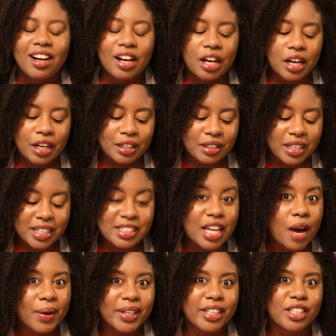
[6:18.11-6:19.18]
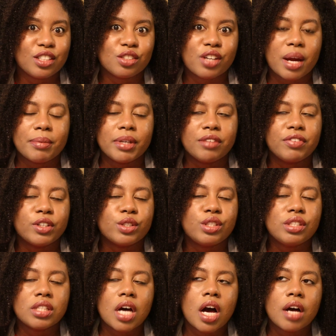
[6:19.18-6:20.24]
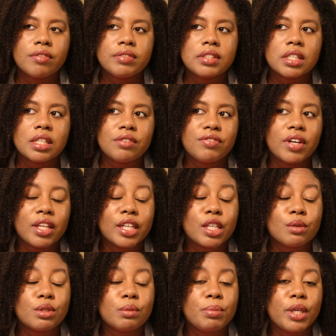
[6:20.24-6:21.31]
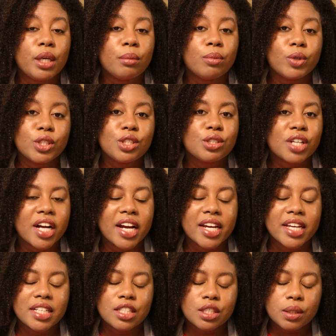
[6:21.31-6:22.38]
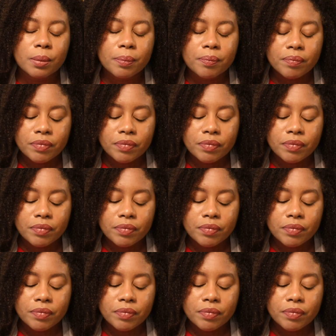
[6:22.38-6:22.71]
That's how I could describe it. It felt soft. It felt like it was being moisturized.